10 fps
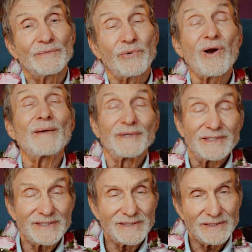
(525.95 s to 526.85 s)

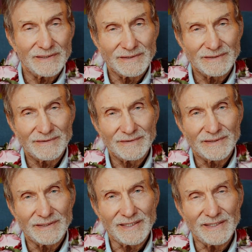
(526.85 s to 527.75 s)
promised
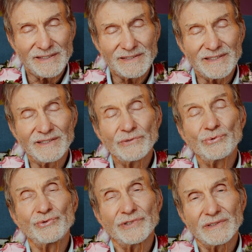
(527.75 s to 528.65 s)
in this
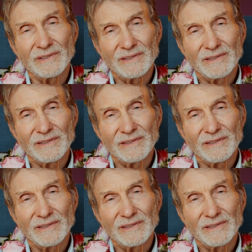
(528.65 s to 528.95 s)
illusion.